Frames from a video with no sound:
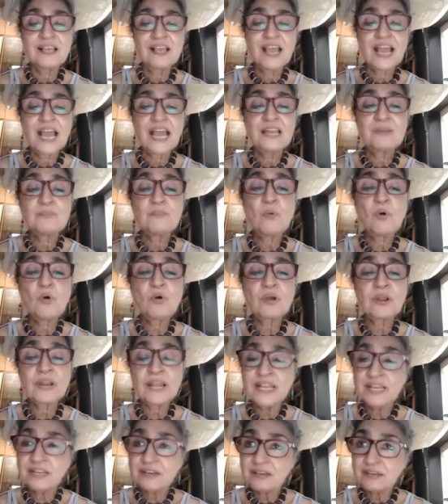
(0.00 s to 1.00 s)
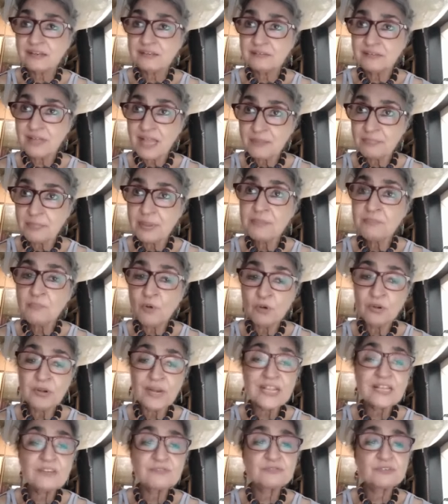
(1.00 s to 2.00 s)
and more great and be more
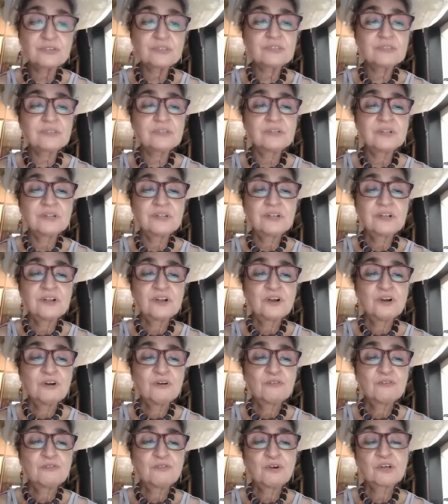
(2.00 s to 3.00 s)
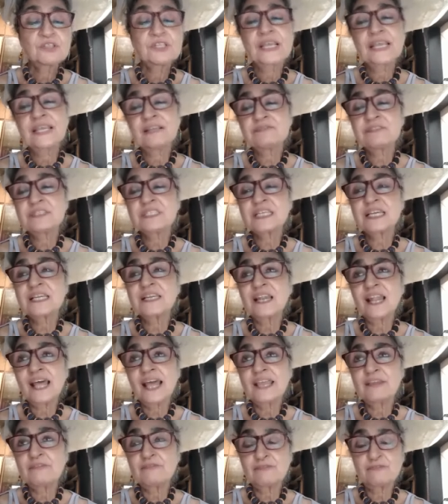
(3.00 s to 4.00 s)
grateful for the gifts in
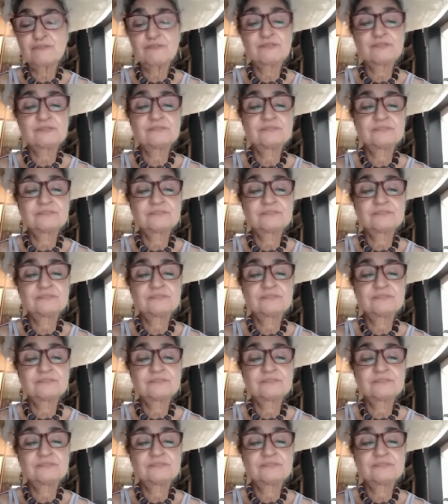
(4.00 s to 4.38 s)
life.